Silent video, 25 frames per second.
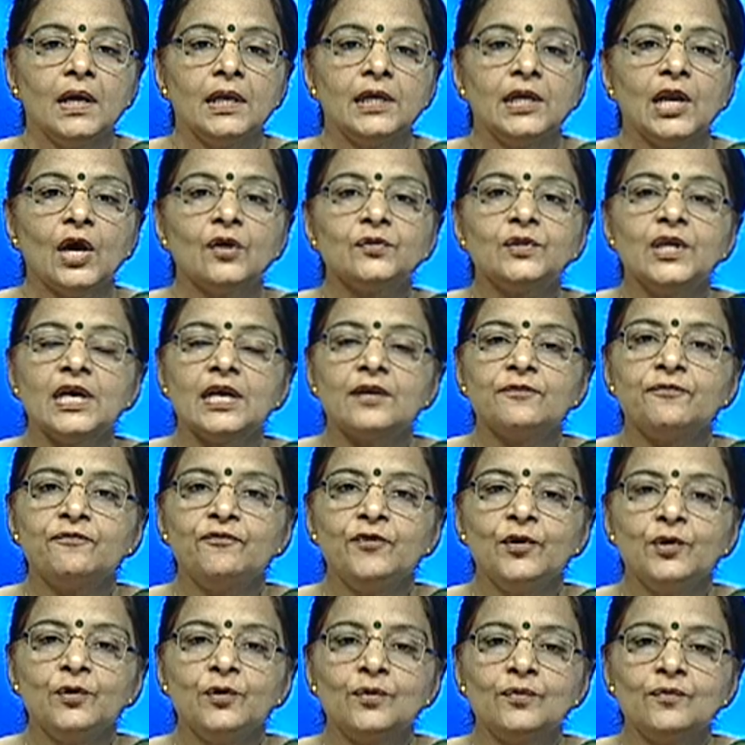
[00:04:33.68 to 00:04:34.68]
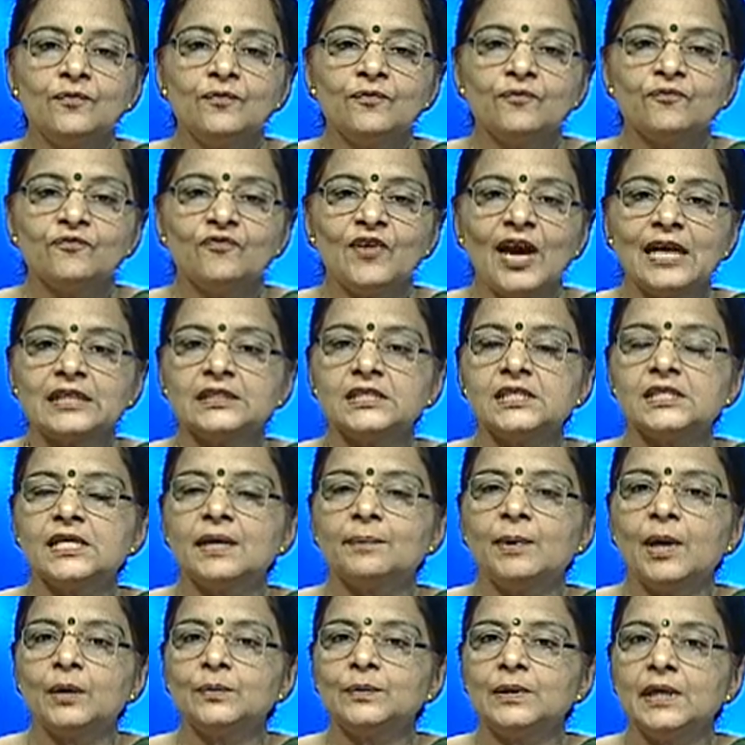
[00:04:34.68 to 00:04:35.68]
Now, there are few facts
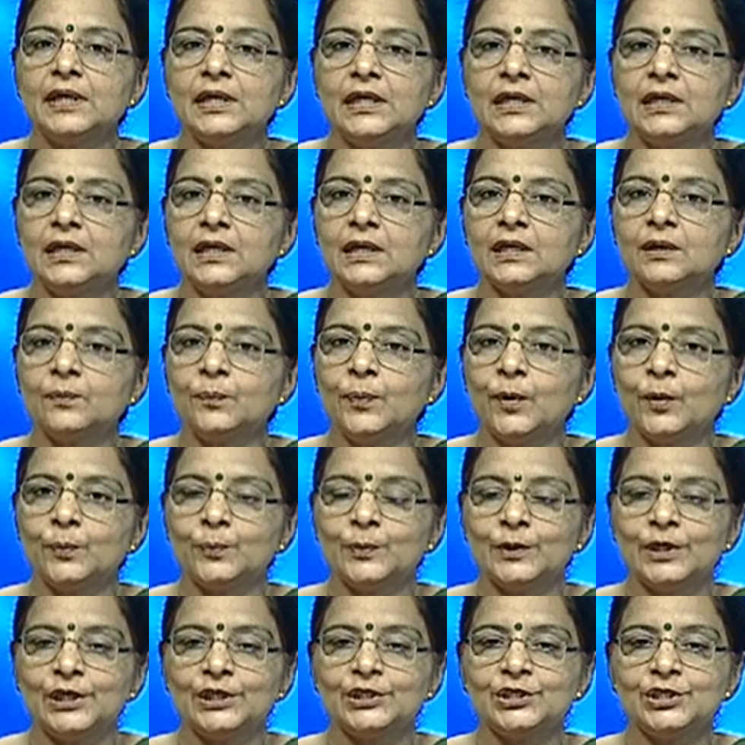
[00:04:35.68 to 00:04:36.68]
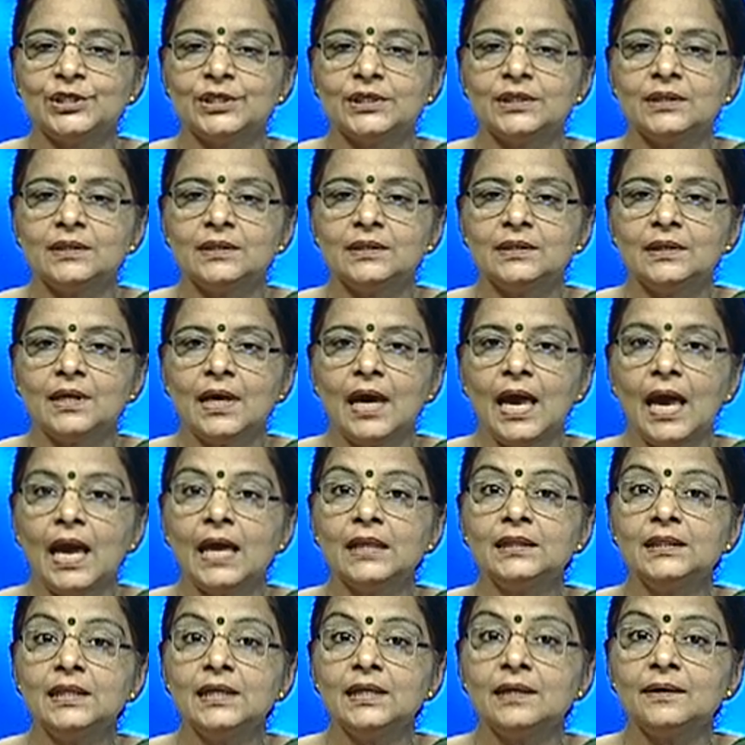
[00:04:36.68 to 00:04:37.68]
about the Indian population
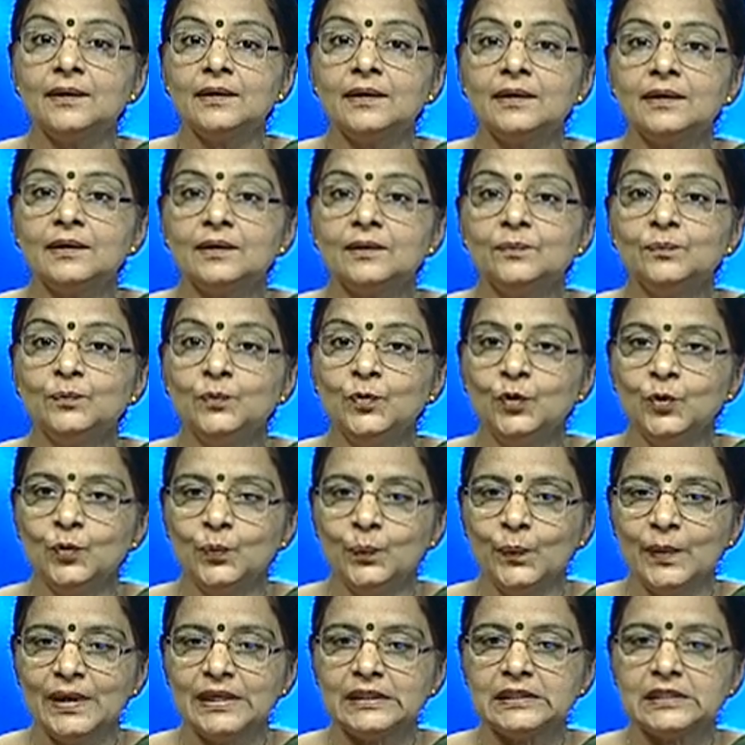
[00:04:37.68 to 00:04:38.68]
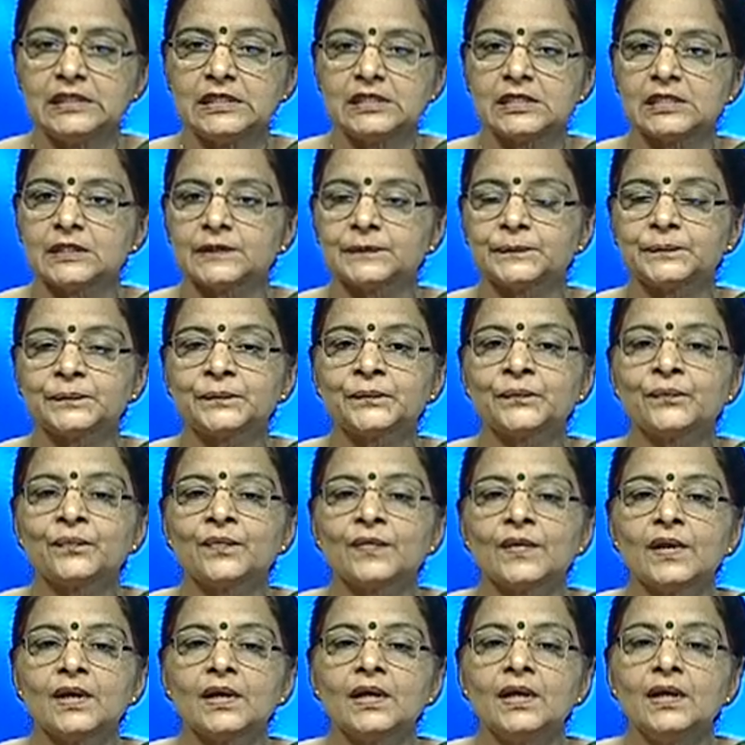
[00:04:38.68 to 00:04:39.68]
and their movement.
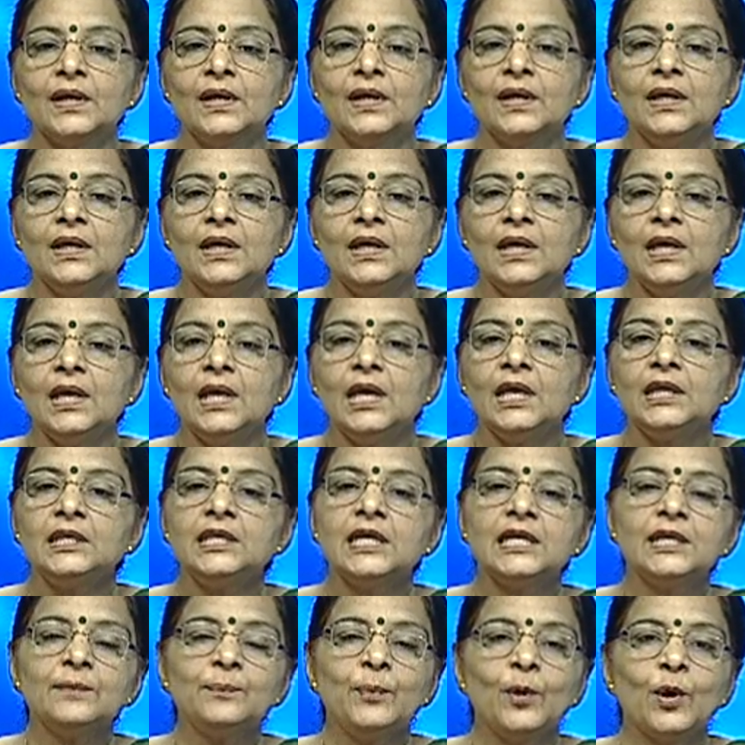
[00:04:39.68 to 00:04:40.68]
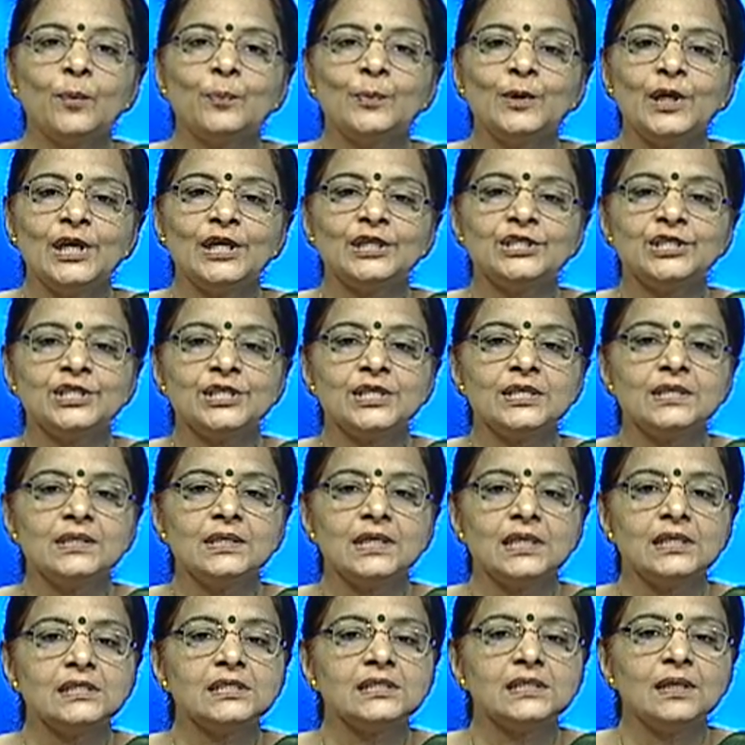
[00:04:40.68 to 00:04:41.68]
Indian population
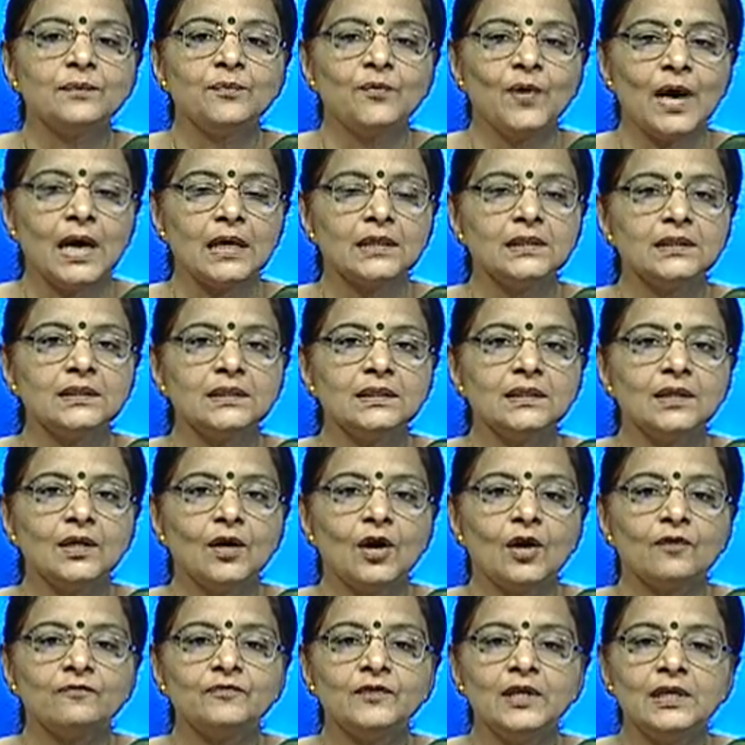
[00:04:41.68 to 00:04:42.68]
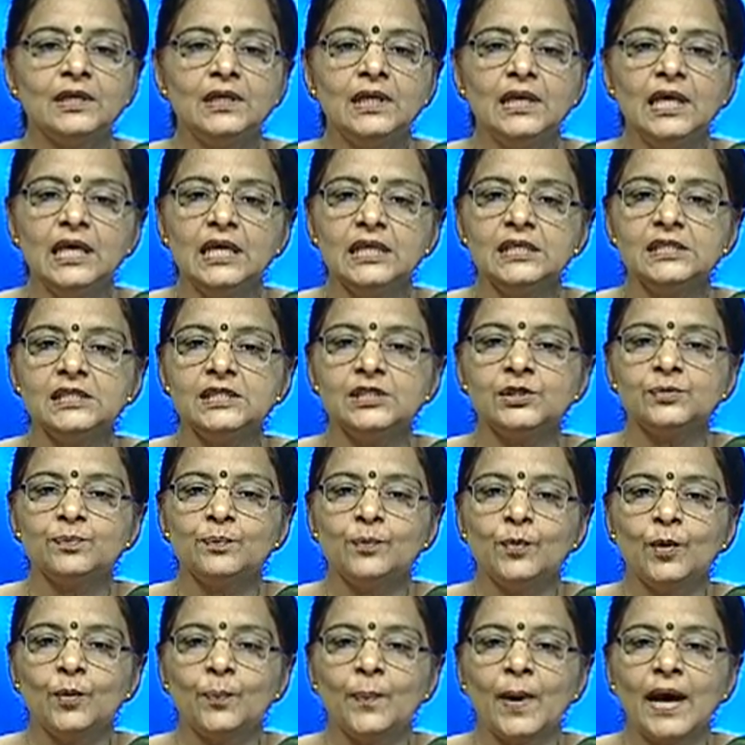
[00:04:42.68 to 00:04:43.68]
is the one of the least
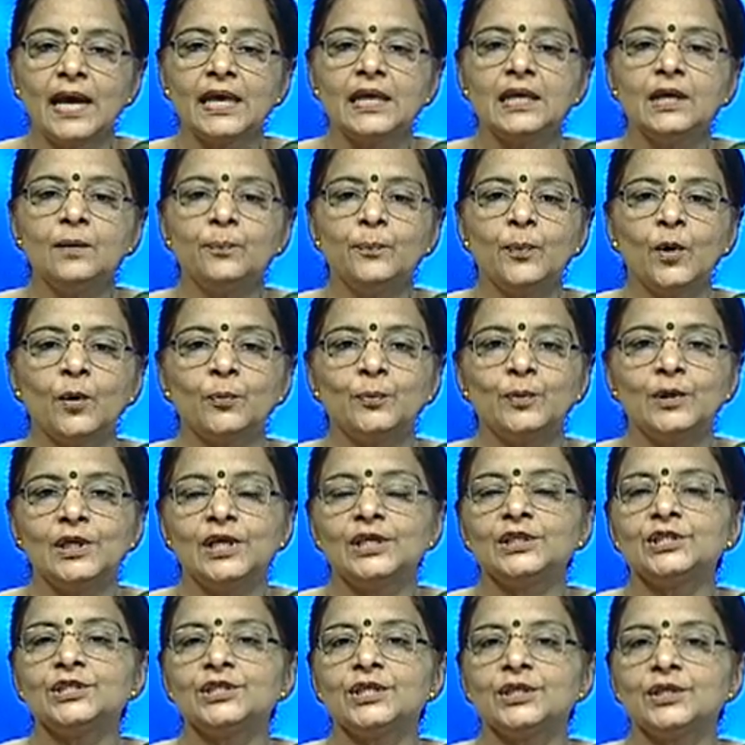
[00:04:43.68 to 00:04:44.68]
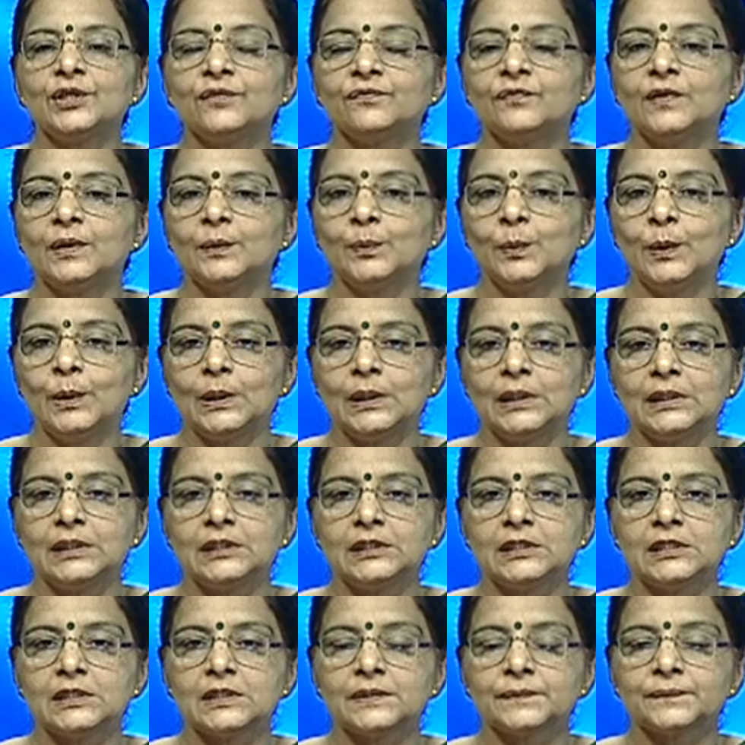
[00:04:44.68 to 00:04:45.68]
mobile population of the
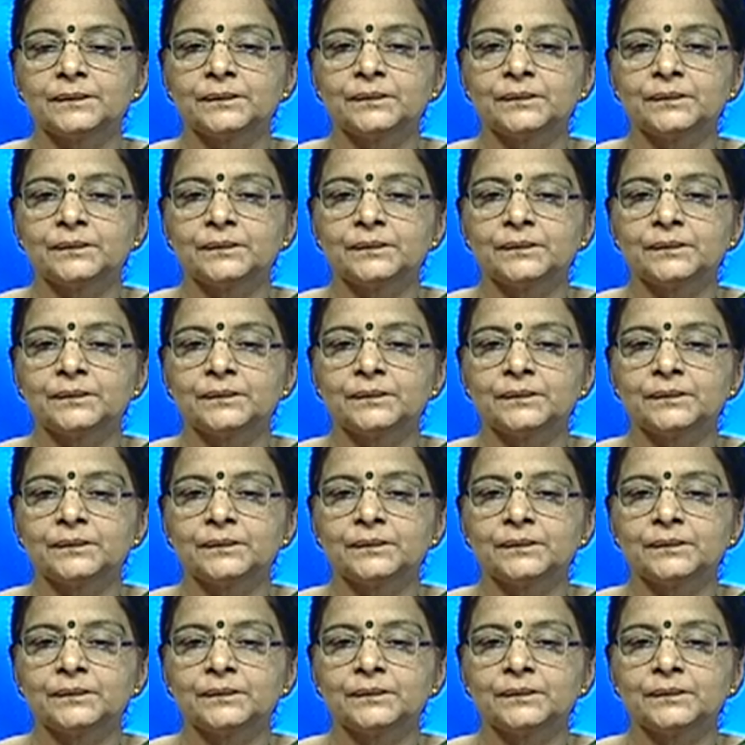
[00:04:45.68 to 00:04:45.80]
world.